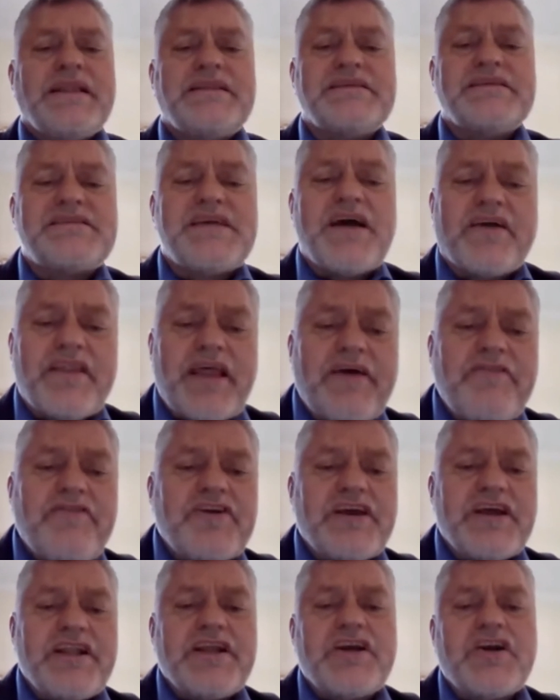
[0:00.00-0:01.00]
The South
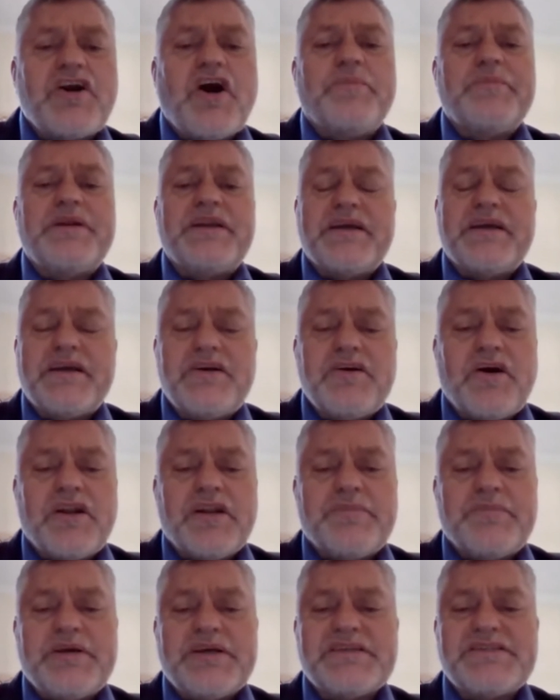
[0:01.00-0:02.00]
African
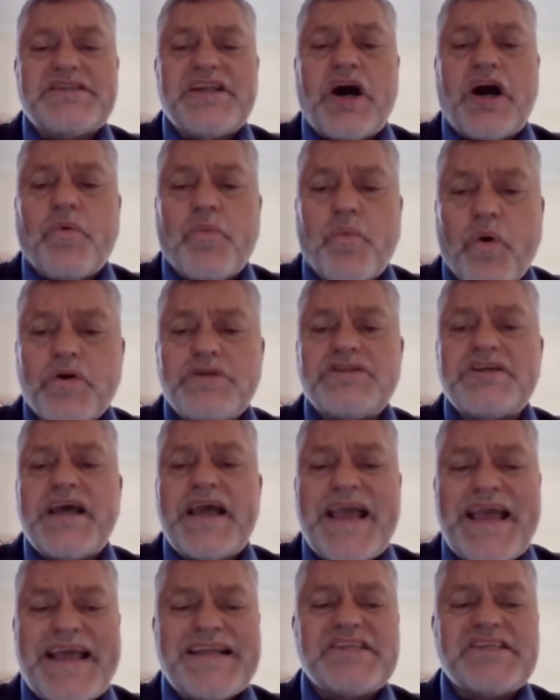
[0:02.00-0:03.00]
economy is now water,
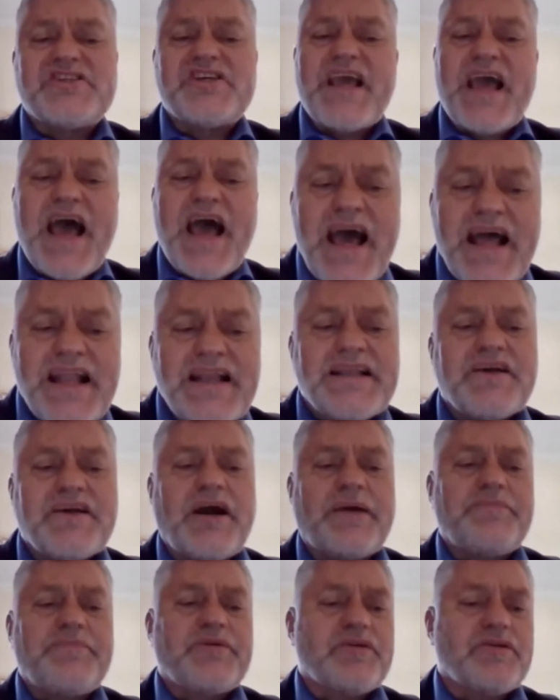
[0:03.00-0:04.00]
energy, and
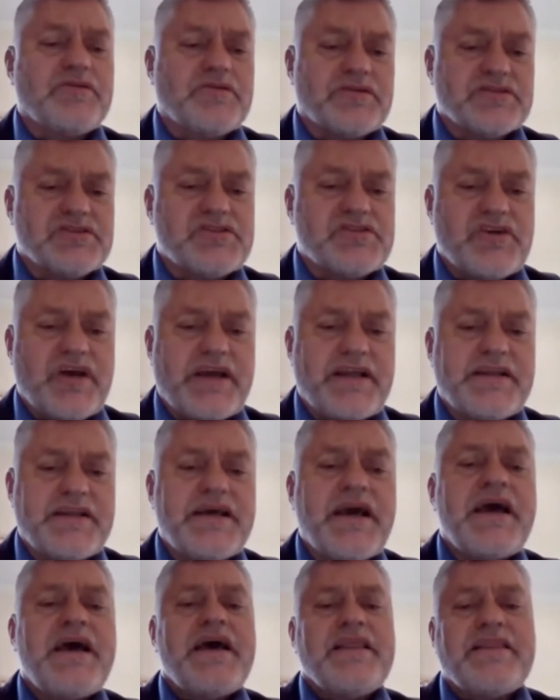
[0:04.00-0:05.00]
capital constrained.
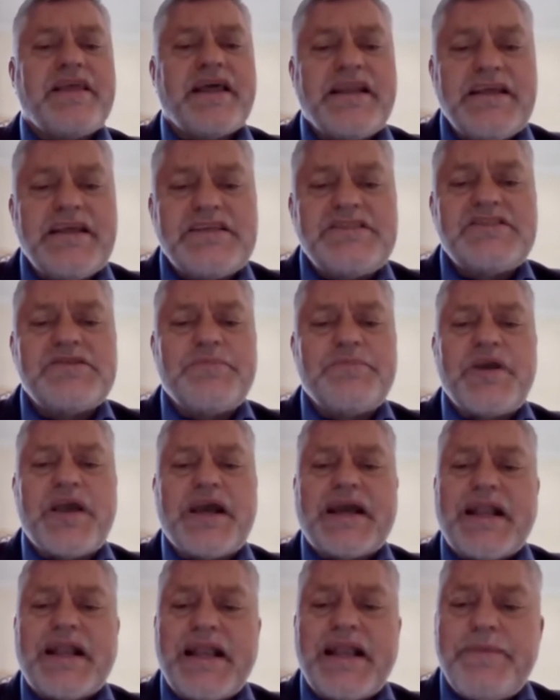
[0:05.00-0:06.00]
There needs to be
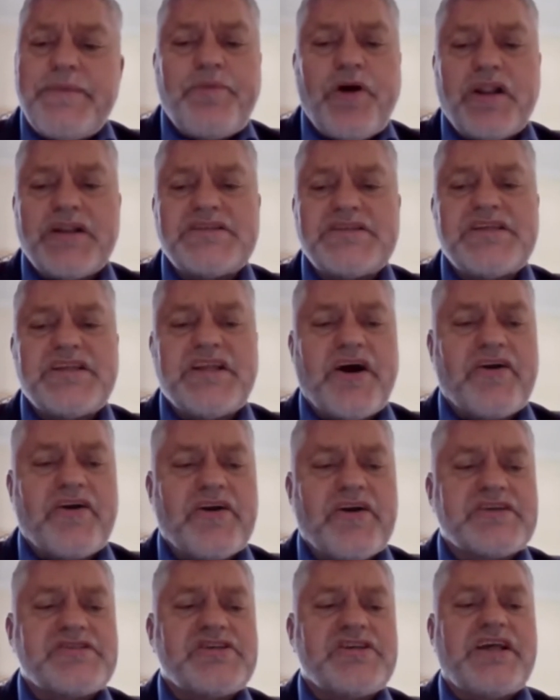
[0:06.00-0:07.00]
a clear policy
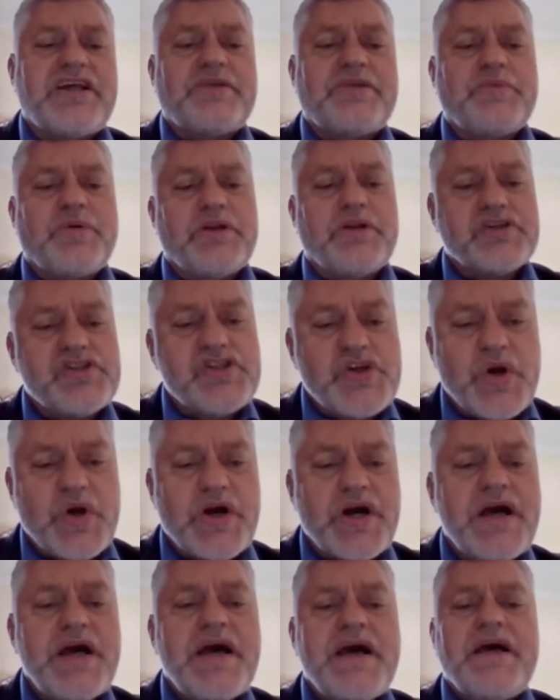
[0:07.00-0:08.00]
direction that will
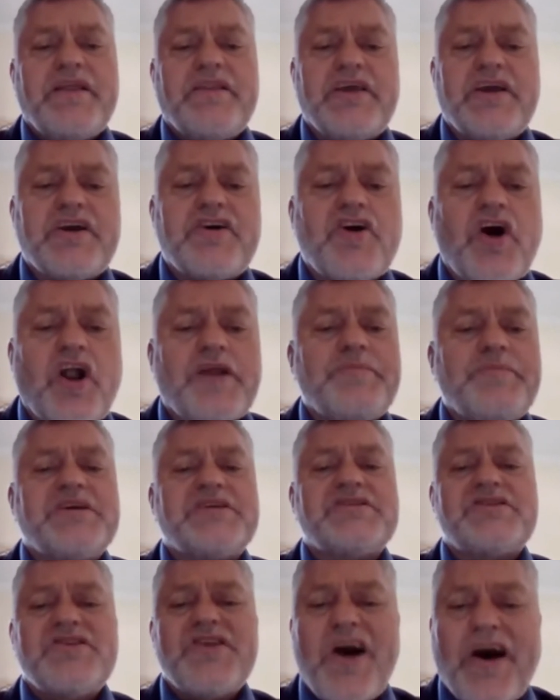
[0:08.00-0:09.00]
ensure the economy
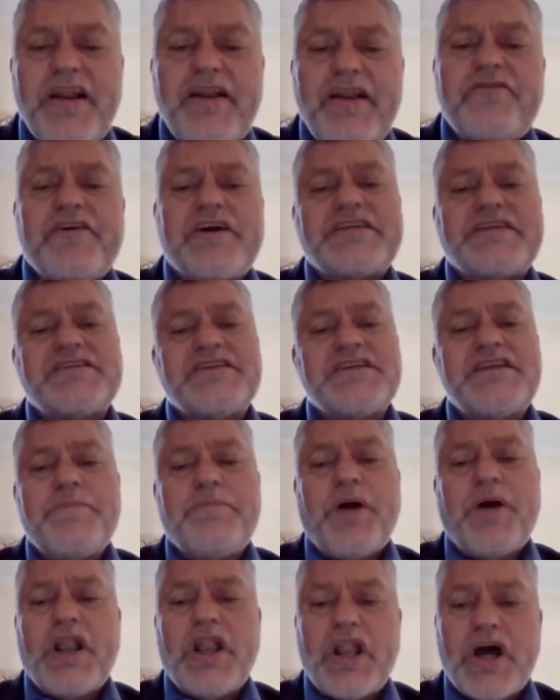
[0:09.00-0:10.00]
is not affected
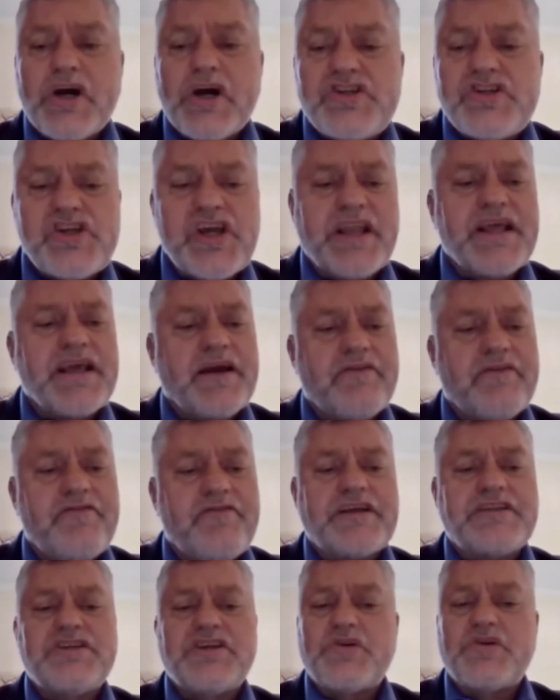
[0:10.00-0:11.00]
by load shedding
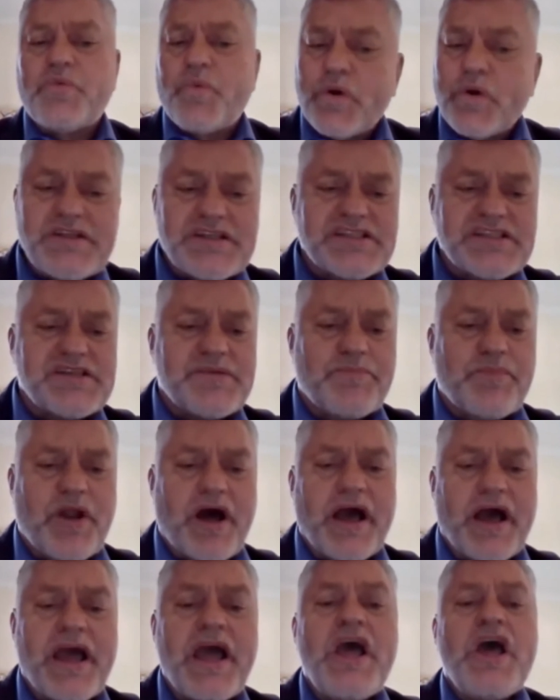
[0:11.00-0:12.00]
affected water
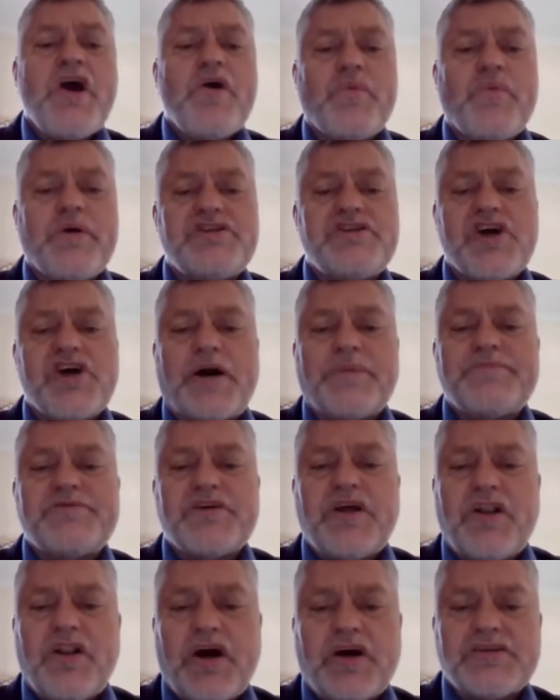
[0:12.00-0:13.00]
supply where
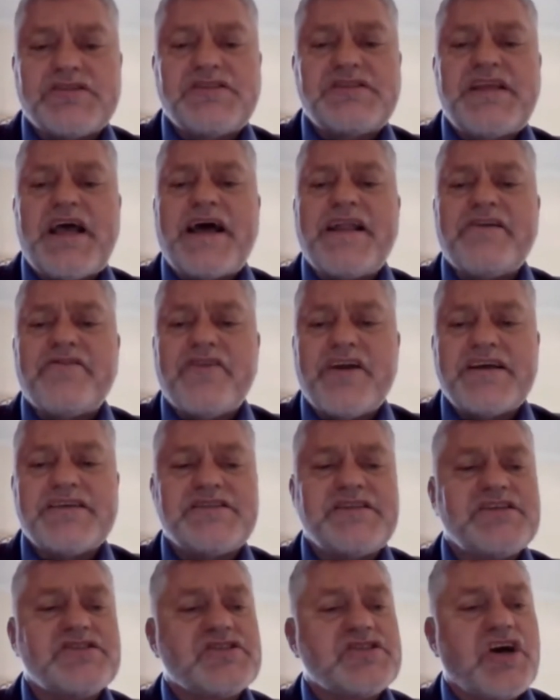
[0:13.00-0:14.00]
jobs are lost and
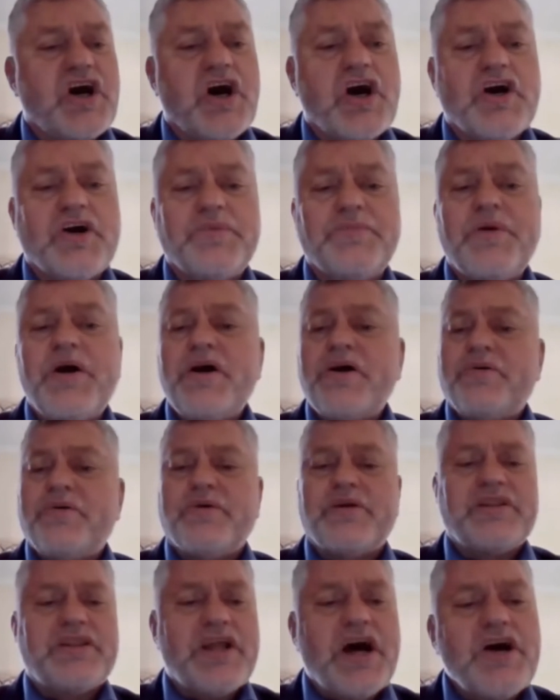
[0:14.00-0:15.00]
residents go home
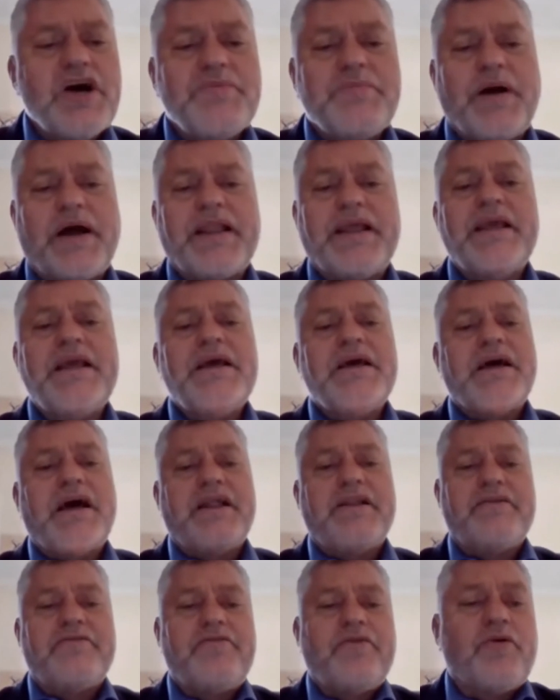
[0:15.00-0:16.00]
with no money
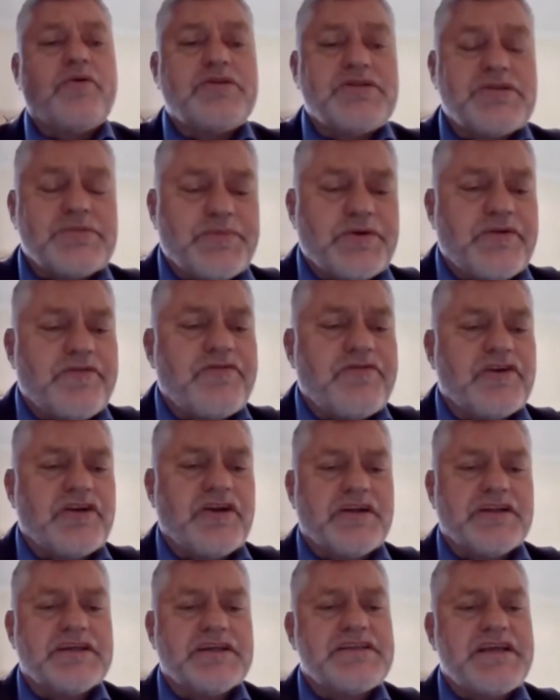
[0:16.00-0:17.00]
or to put
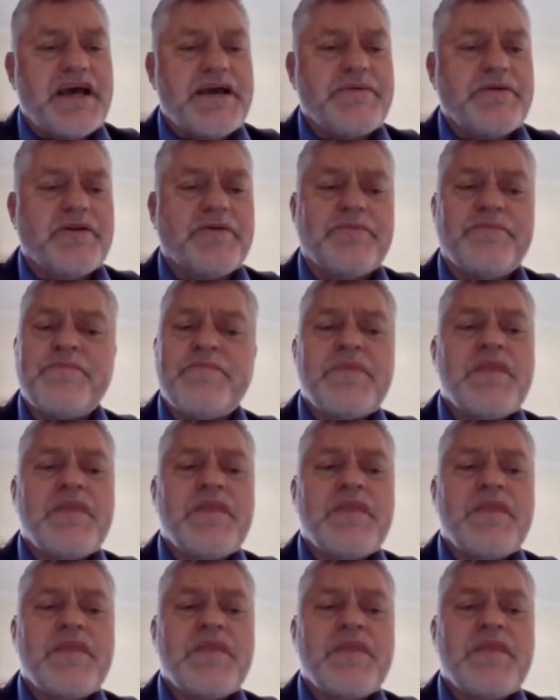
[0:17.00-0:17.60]
food on the table.